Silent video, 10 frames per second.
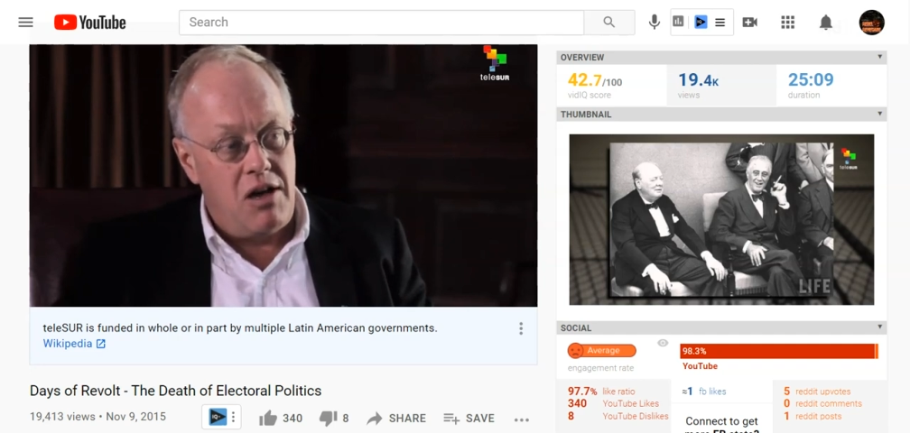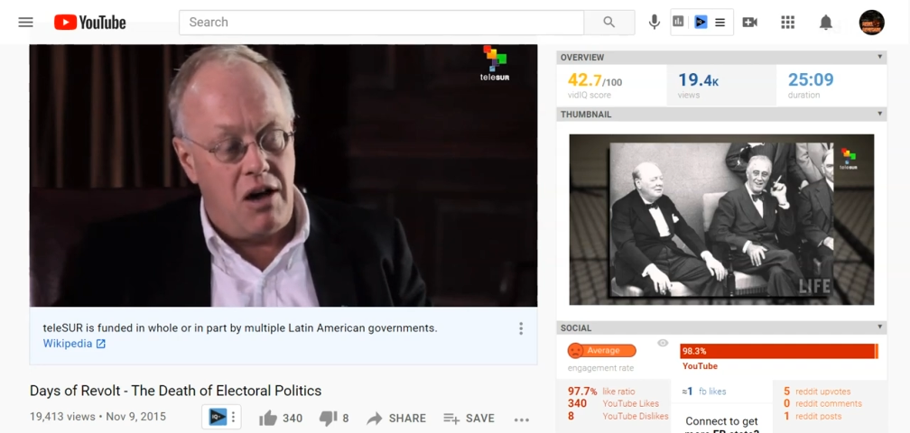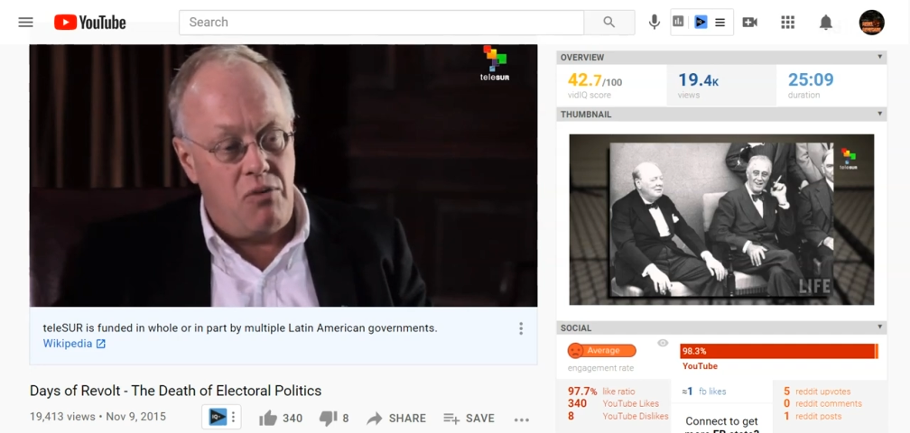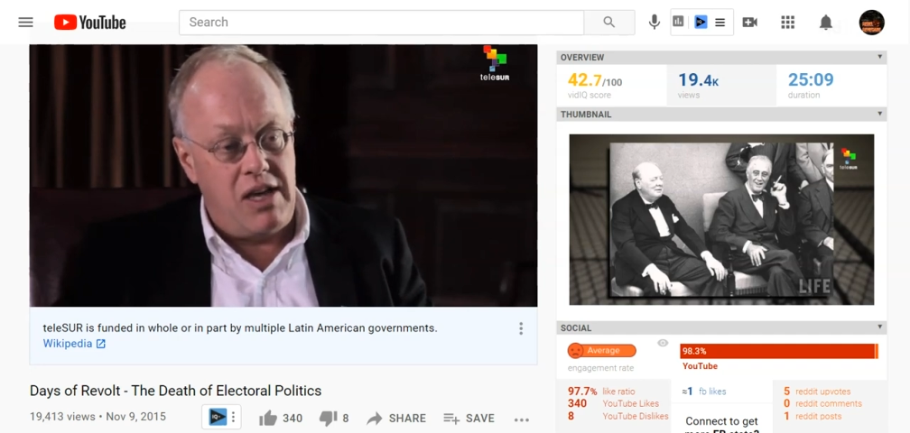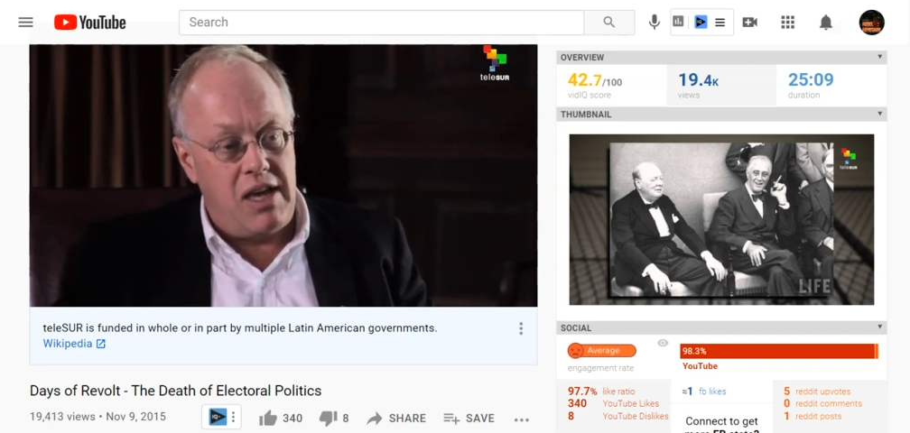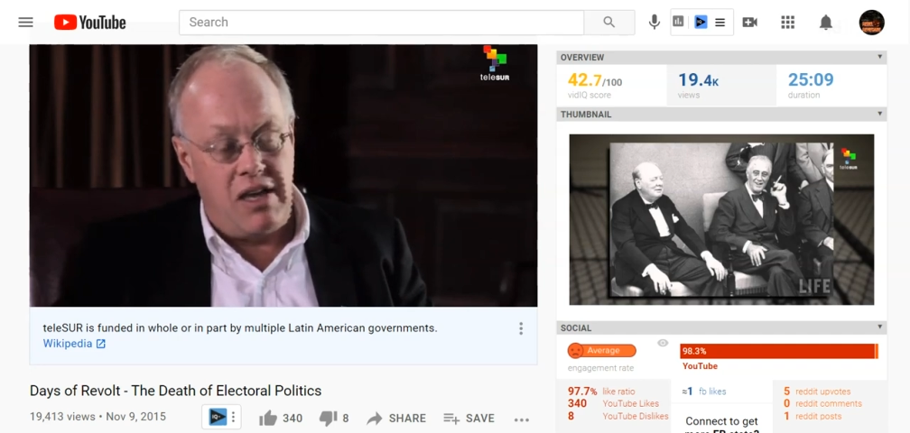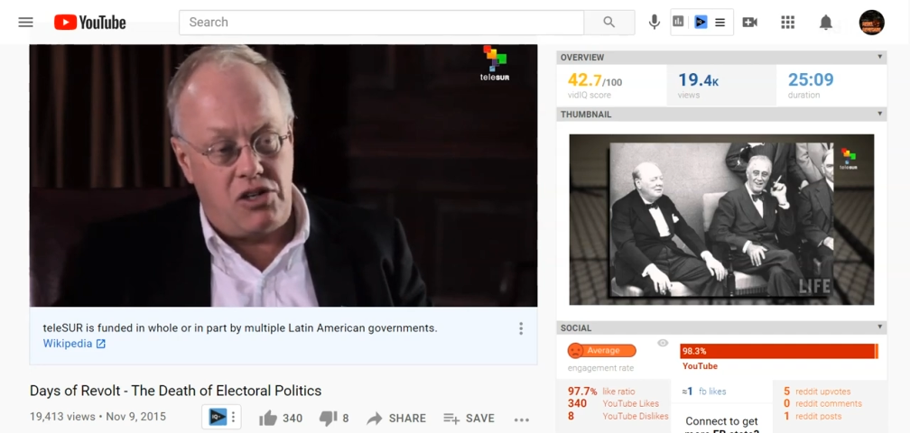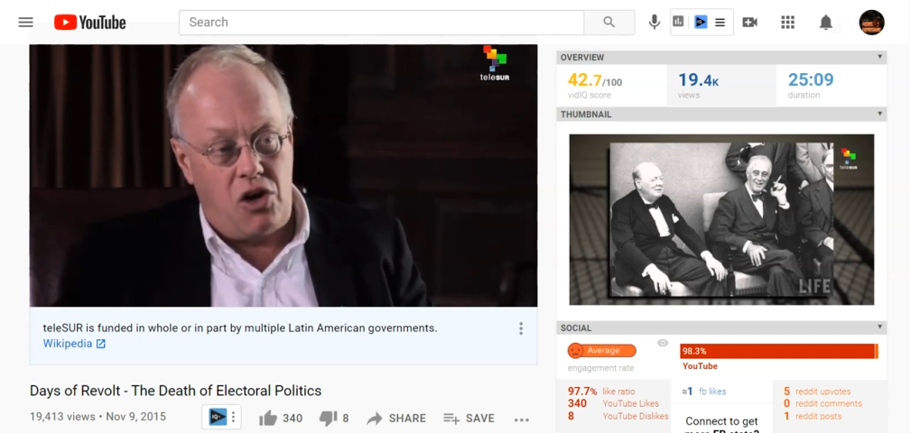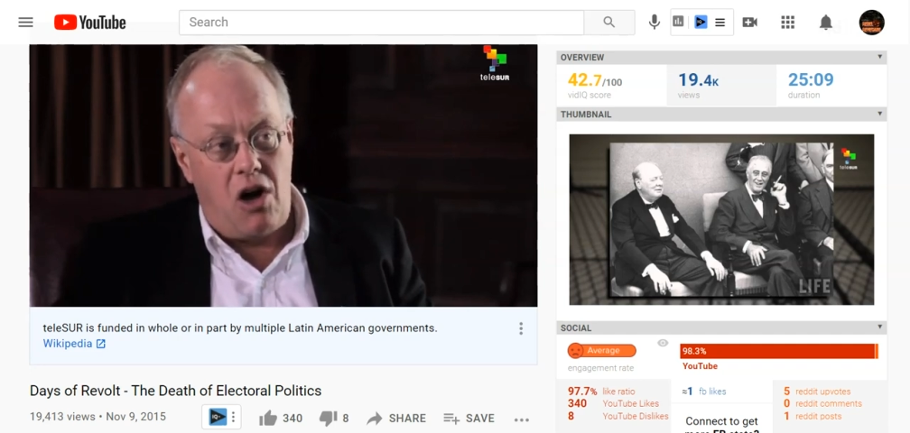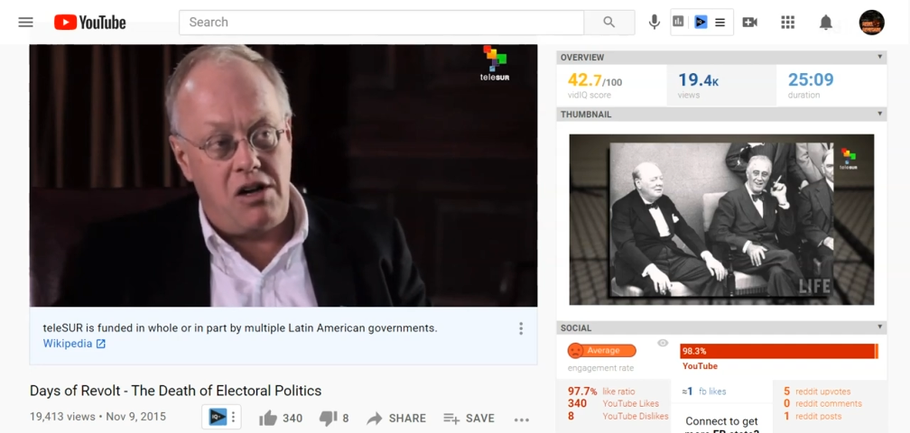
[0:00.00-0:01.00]
uh, we
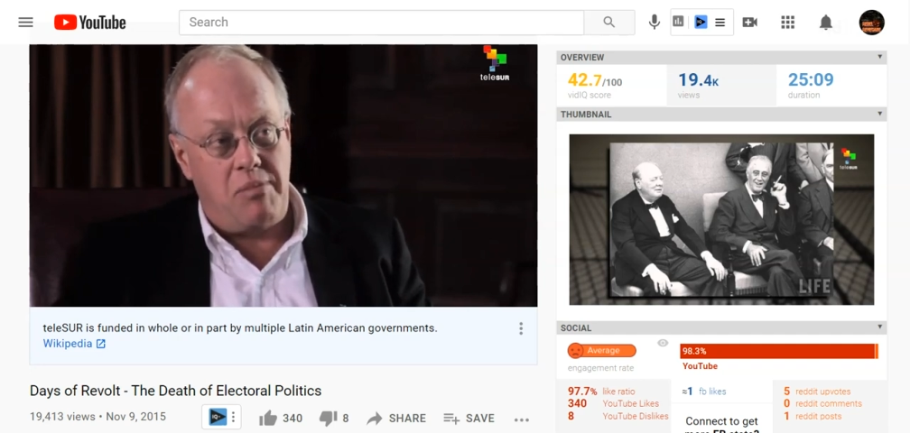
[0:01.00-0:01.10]
can't talk